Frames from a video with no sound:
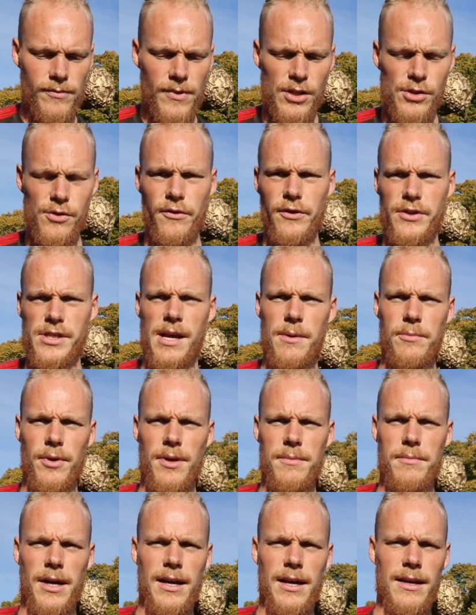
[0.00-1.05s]
So for example,
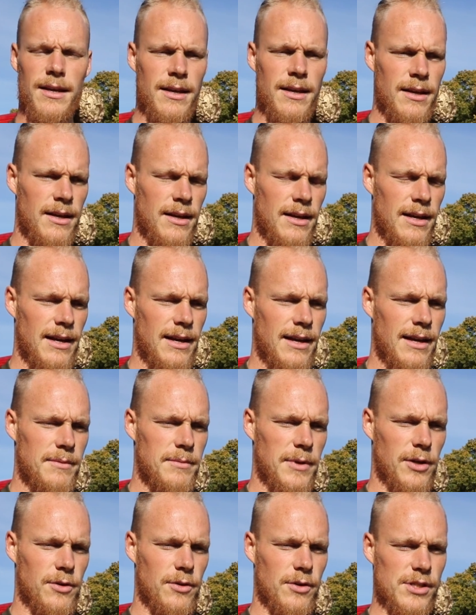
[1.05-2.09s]
in
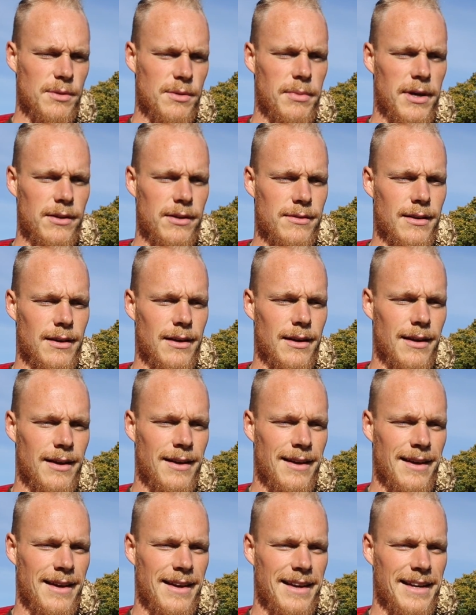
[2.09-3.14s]
my course about the
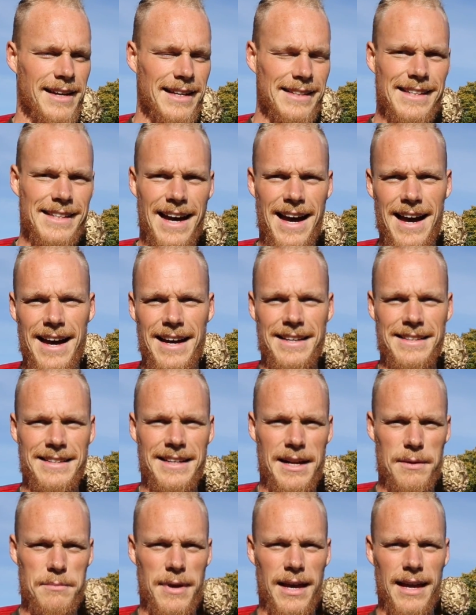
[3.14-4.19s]
Gada that
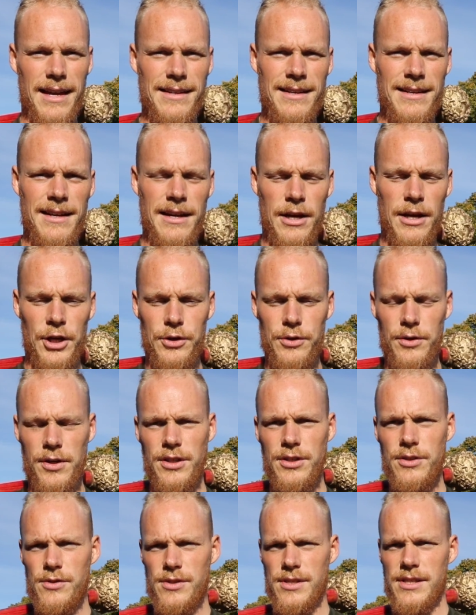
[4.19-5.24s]
I made, you can
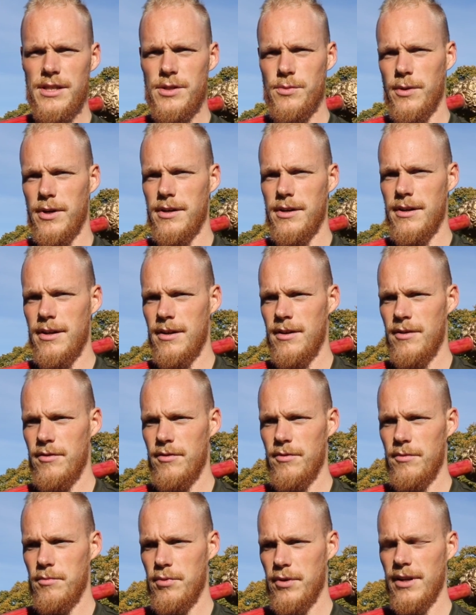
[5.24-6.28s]
use this one
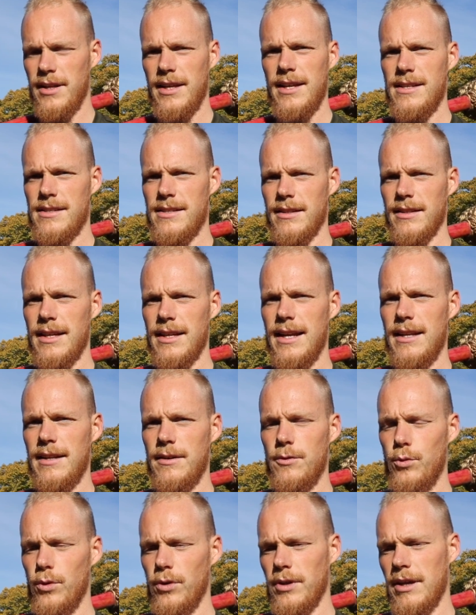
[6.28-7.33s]
pretty easily, and it
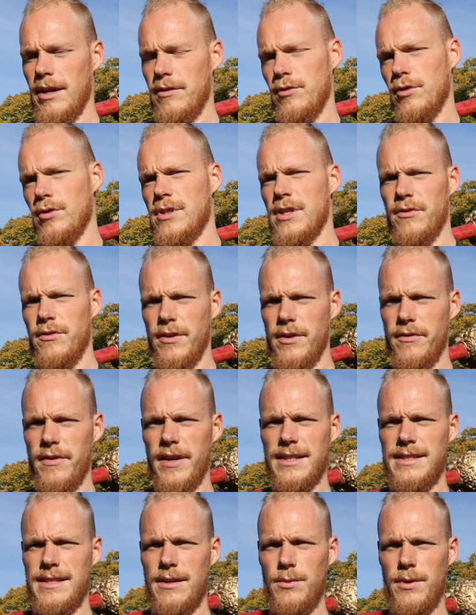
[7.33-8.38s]
will give you a different
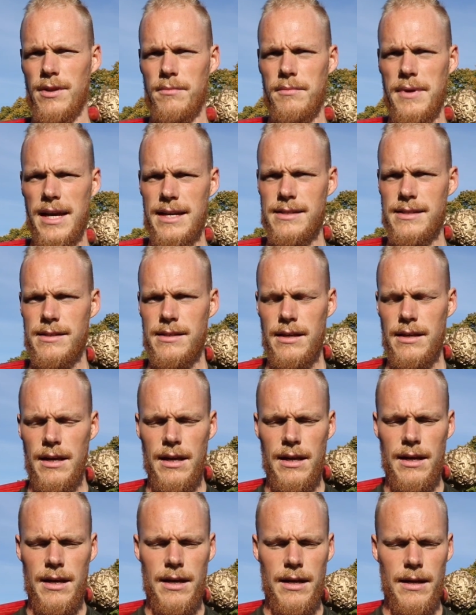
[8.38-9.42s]
effect than with a mace.
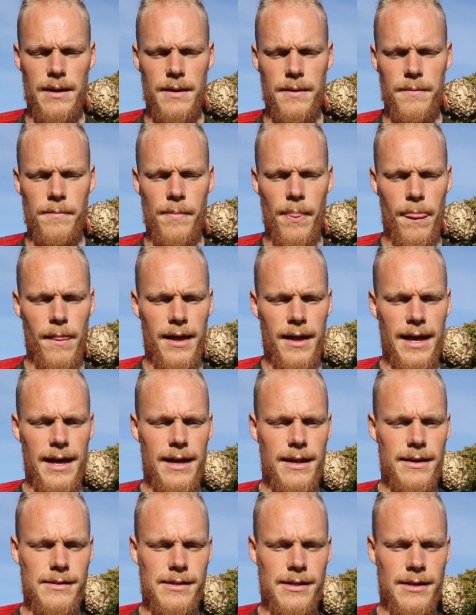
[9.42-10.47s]

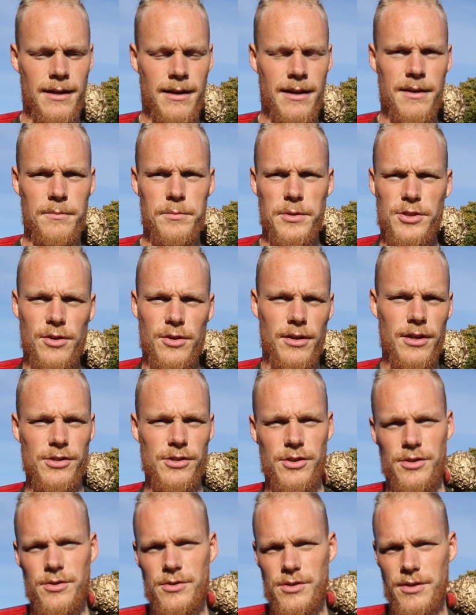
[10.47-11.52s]
But you can
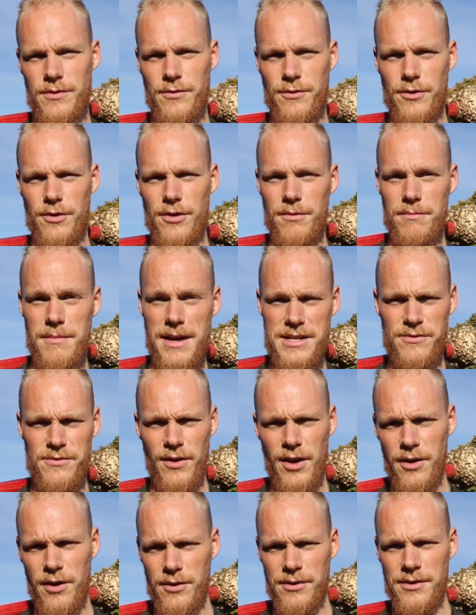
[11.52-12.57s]
also use it for mace
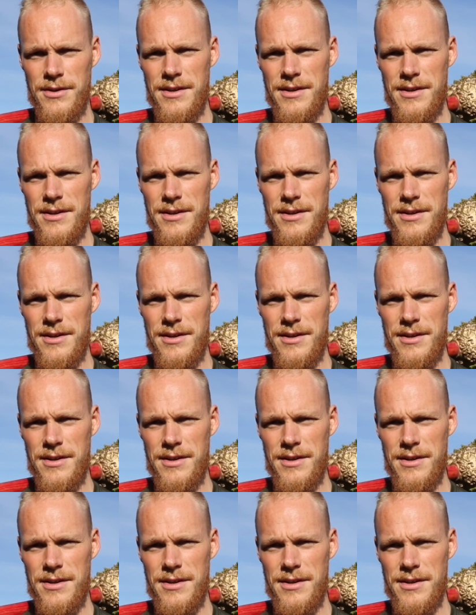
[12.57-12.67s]
flow.